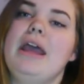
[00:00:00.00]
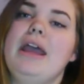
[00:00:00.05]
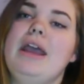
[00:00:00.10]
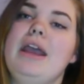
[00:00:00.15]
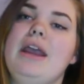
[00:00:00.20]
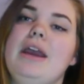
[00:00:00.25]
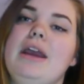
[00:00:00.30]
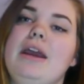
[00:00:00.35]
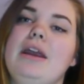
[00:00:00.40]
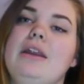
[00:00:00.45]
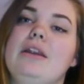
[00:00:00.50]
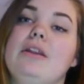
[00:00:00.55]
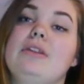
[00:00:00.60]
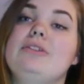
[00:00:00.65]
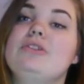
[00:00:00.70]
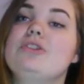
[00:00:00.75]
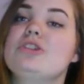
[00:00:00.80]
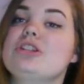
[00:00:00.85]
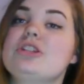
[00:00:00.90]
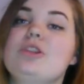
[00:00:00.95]
in
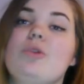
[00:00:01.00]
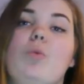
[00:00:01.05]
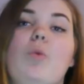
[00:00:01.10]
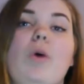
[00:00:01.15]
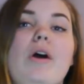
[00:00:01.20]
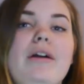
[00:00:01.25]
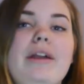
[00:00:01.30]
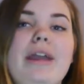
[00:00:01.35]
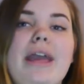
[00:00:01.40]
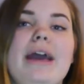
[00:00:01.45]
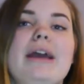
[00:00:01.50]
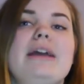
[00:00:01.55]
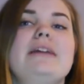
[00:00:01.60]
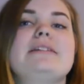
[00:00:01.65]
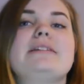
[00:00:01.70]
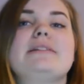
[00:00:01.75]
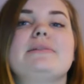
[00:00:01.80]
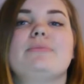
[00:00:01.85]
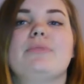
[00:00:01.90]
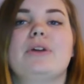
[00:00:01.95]
just the one
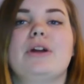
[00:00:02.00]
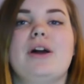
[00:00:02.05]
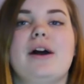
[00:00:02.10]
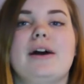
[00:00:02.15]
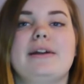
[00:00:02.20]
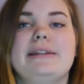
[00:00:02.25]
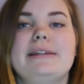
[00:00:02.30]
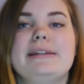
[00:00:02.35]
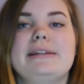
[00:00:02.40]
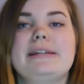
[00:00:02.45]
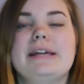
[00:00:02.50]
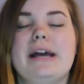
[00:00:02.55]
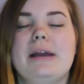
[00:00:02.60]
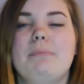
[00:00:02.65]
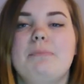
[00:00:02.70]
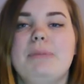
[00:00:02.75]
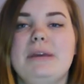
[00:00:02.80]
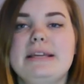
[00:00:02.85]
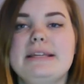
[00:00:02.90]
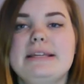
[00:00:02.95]
case regarding
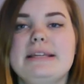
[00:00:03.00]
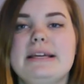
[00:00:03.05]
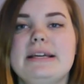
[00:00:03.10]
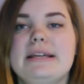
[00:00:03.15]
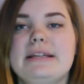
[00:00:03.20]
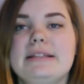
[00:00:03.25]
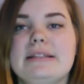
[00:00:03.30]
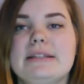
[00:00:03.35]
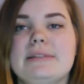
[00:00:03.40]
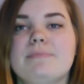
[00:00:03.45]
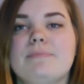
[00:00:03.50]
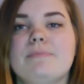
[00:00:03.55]
diabetes.